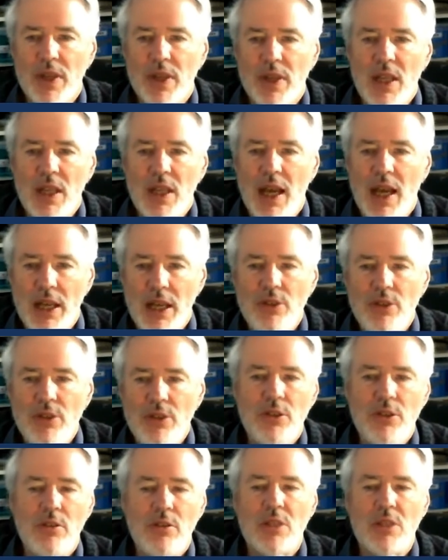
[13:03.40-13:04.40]
How do
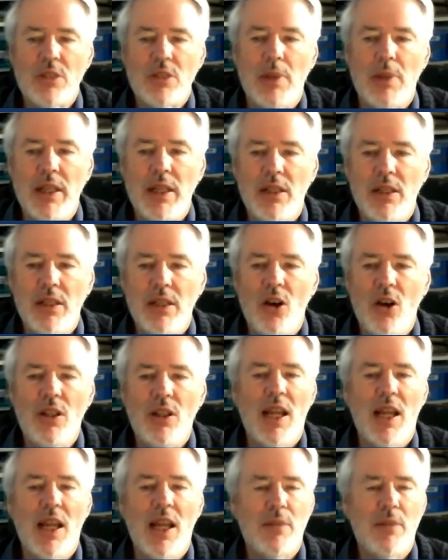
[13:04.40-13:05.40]
you explain
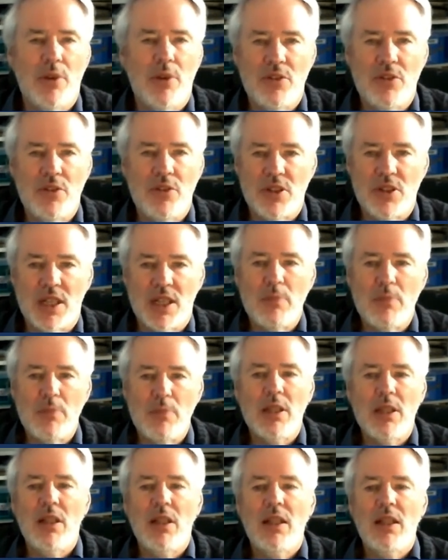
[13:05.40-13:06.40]
online processing? I
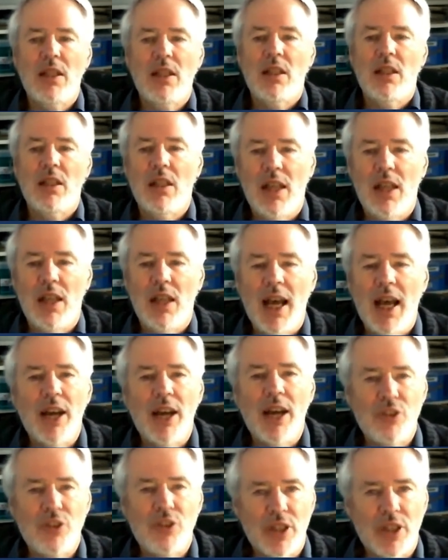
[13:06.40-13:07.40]
mean, how
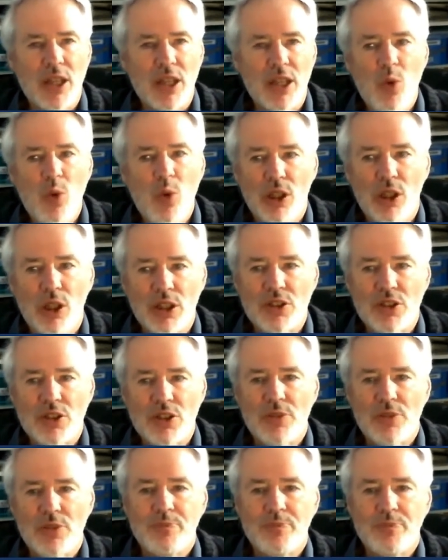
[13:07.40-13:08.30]
do you think it works?